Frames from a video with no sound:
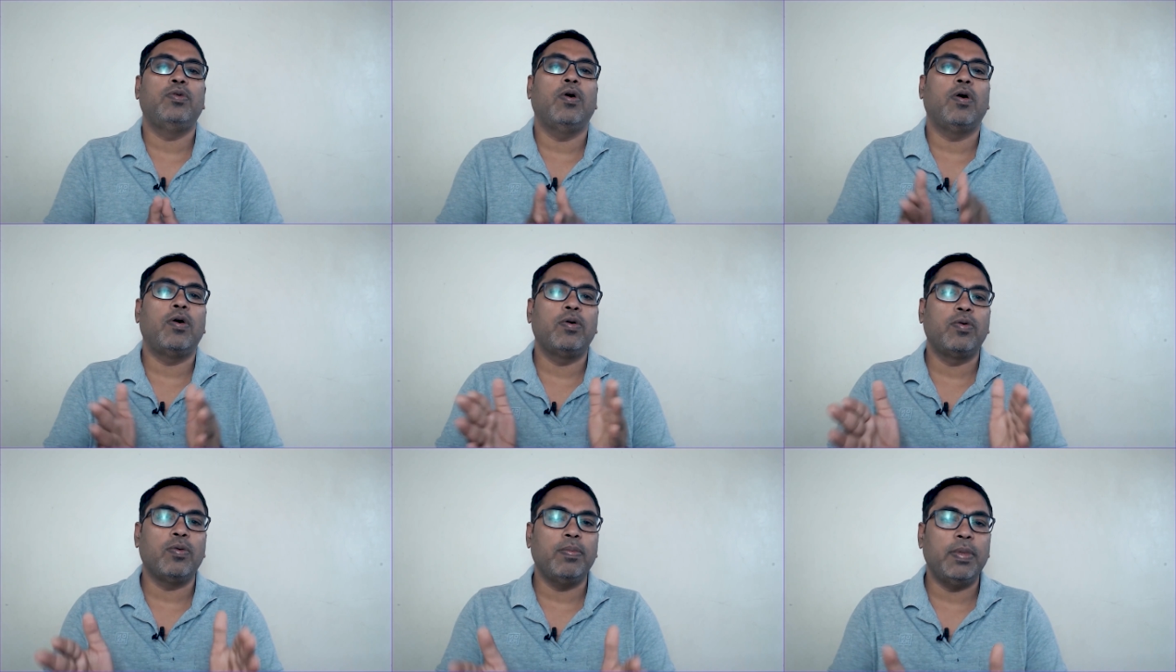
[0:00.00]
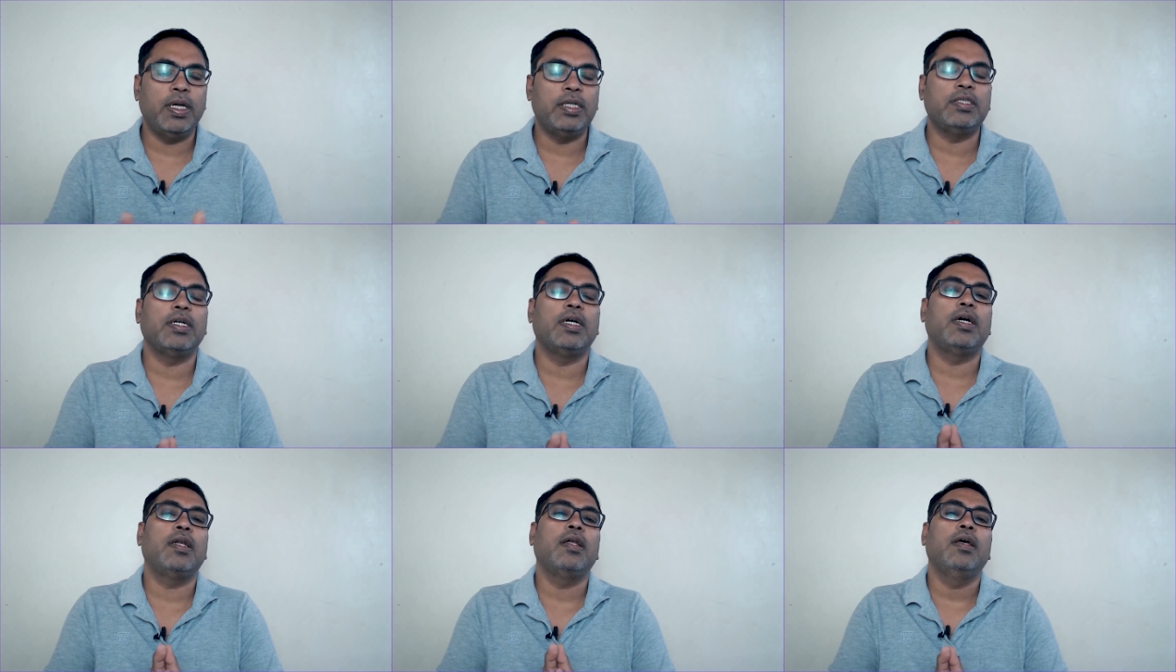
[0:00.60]
or to
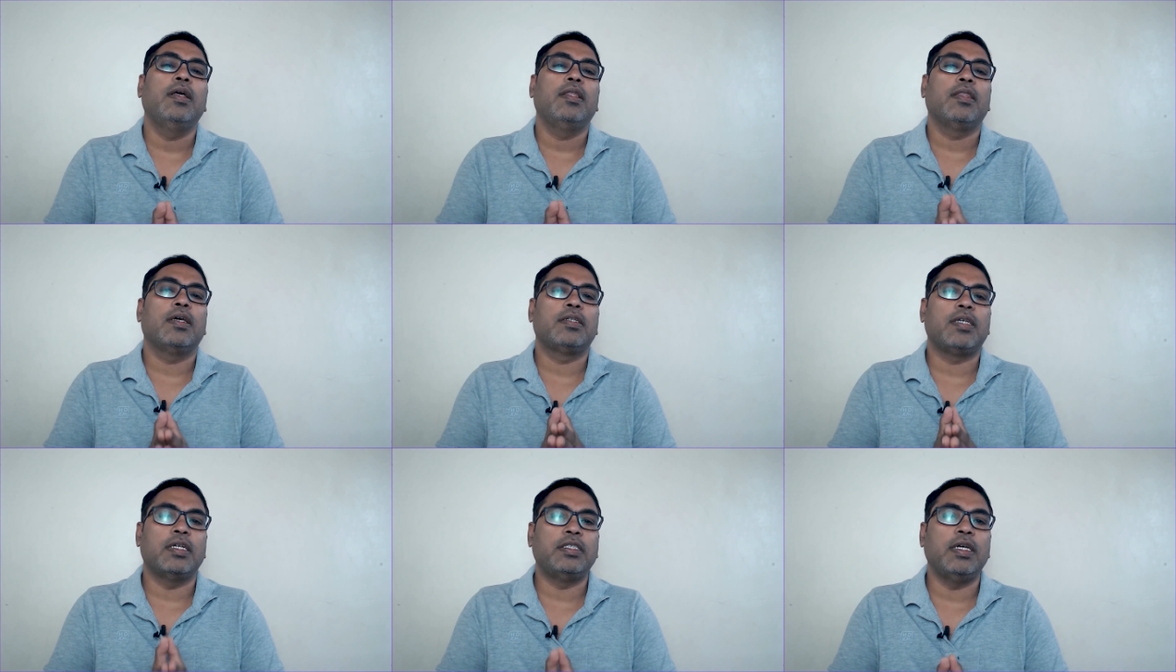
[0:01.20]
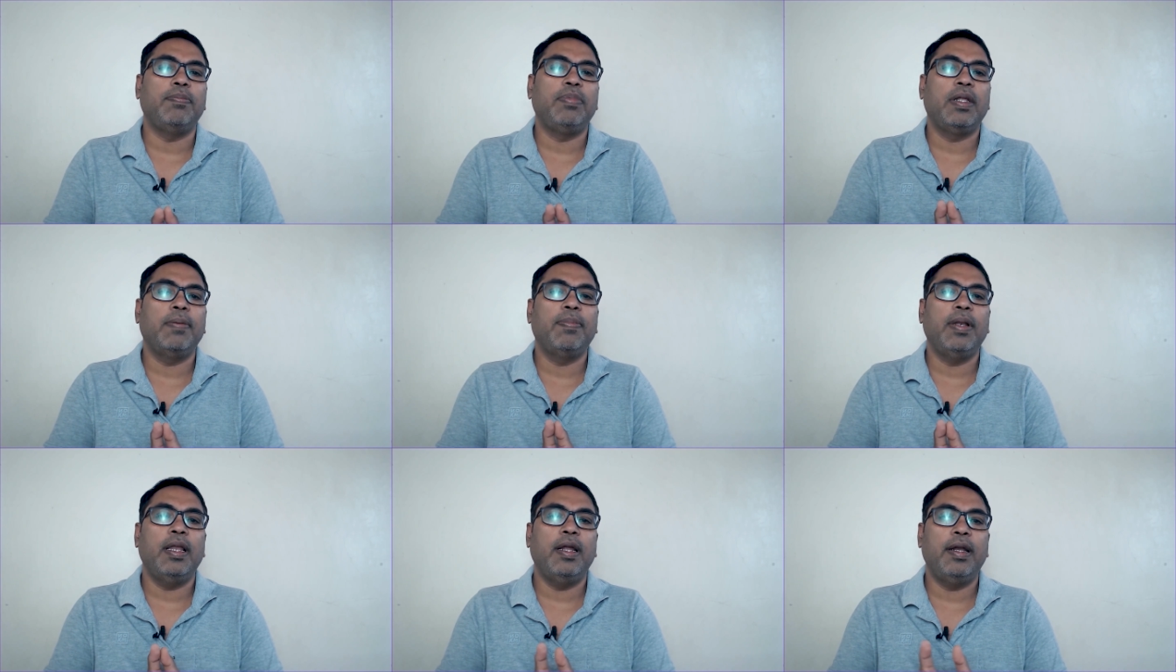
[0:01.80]
measure the
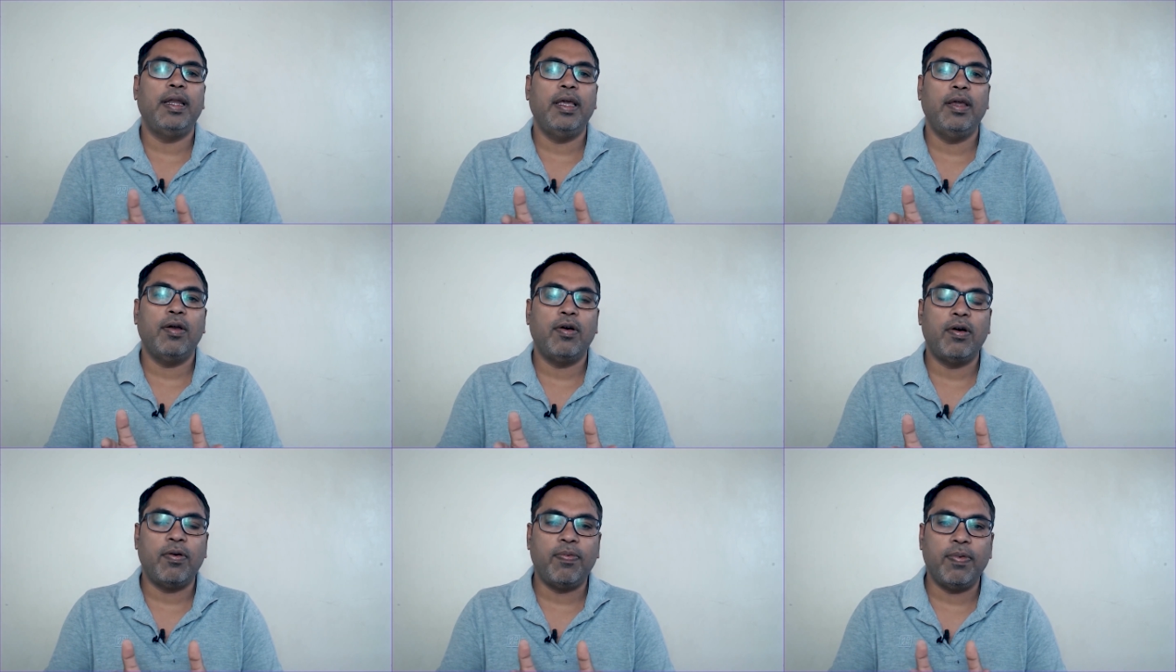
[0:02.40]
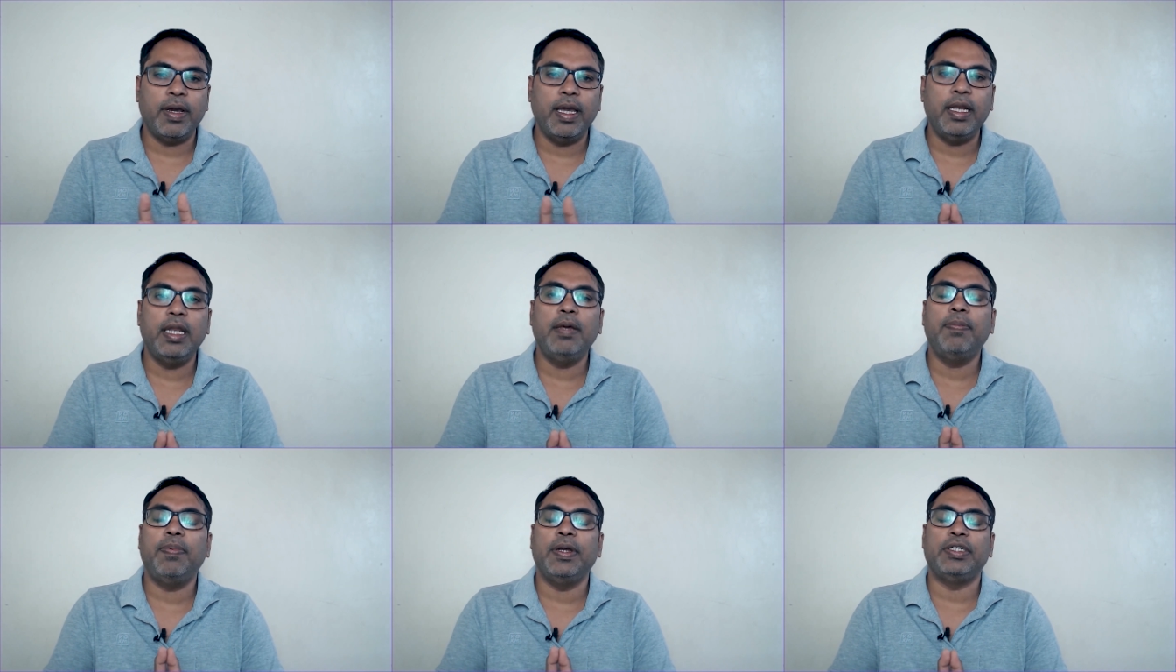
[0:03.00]
susceptibility of
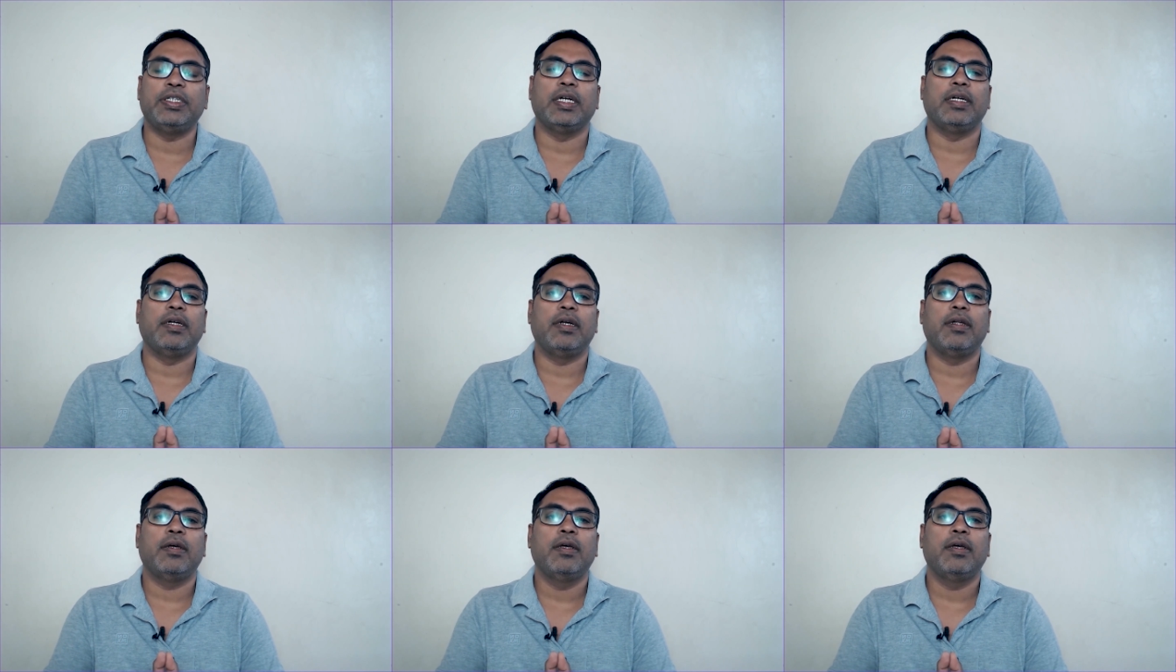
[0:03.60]
any patient